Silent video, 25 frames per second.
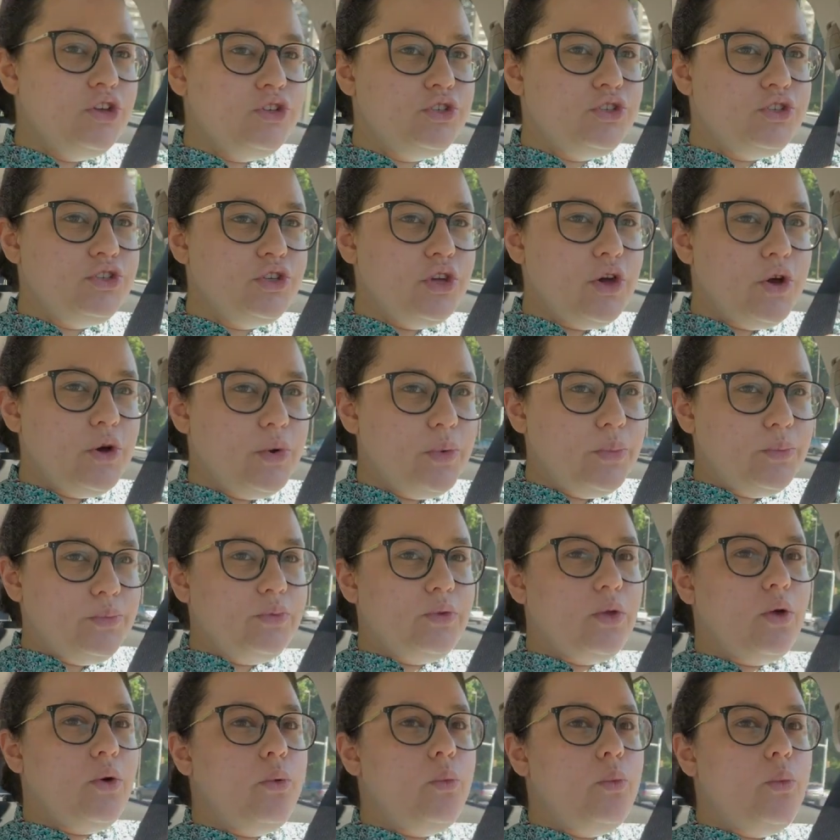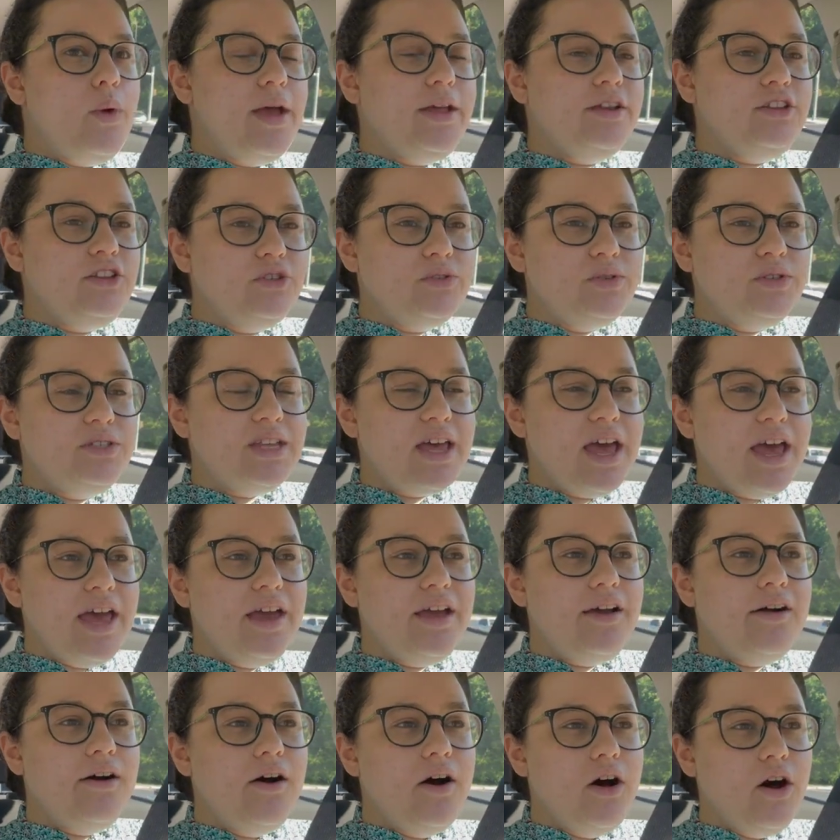So when you
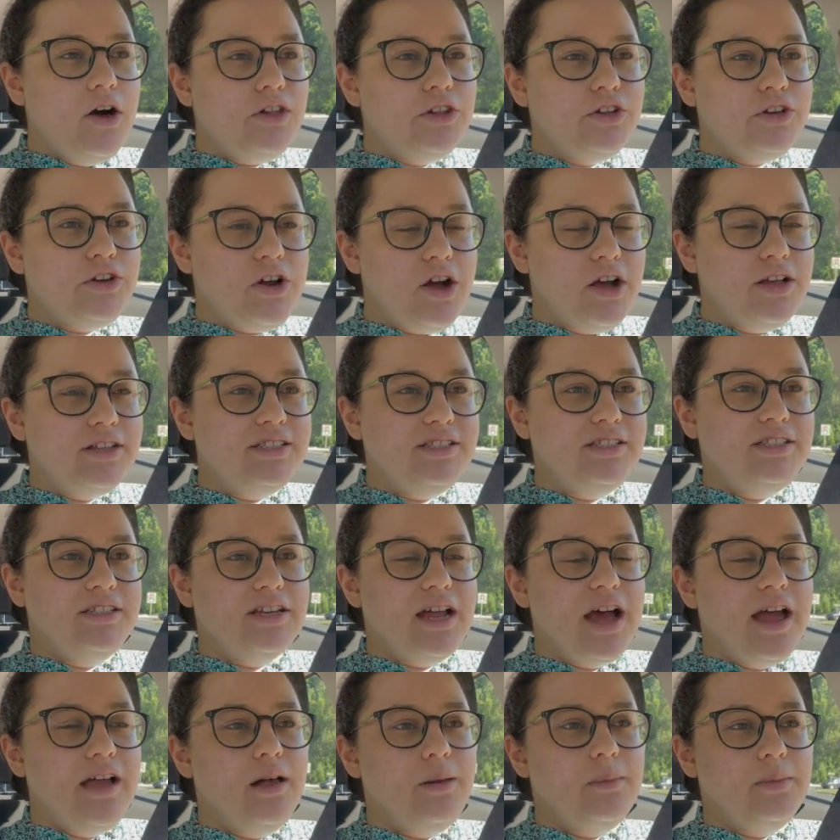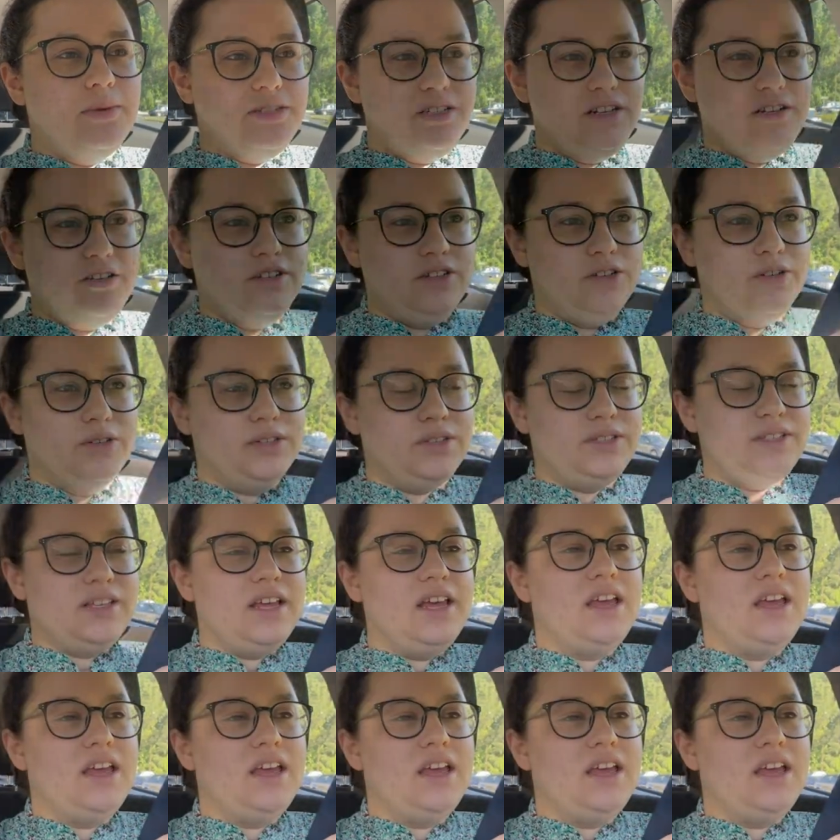say Holocaust denial materials,